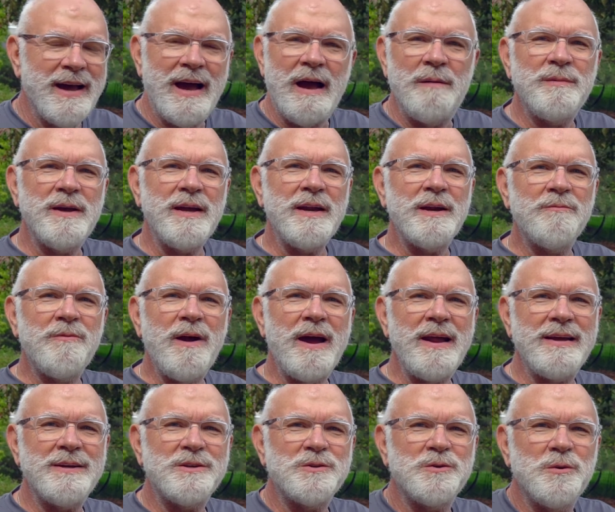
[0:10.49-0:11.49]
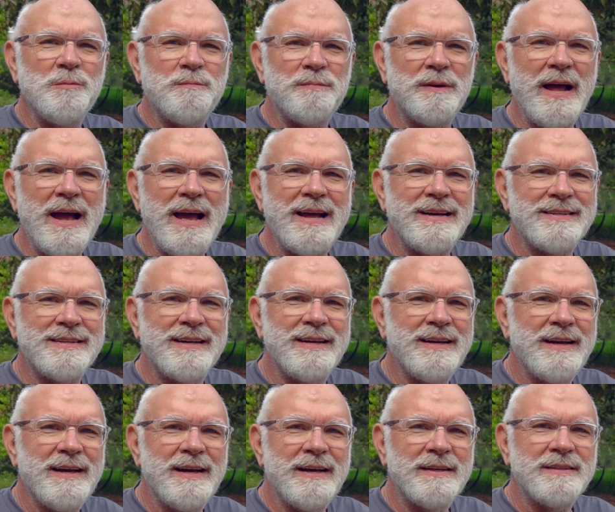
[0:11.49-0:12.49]
I'm getting ready to plant
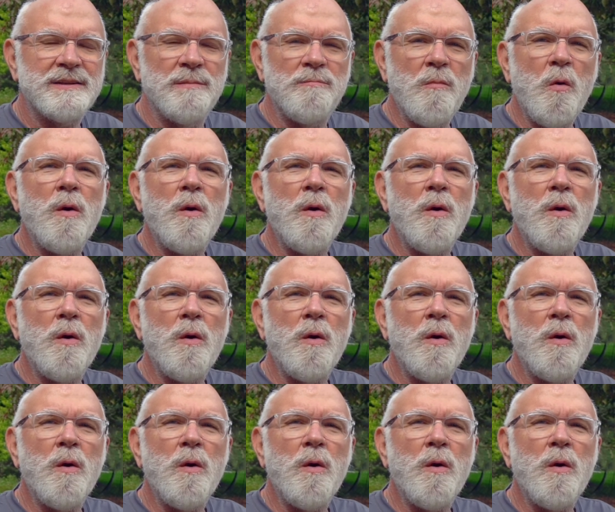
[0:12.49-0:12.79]
some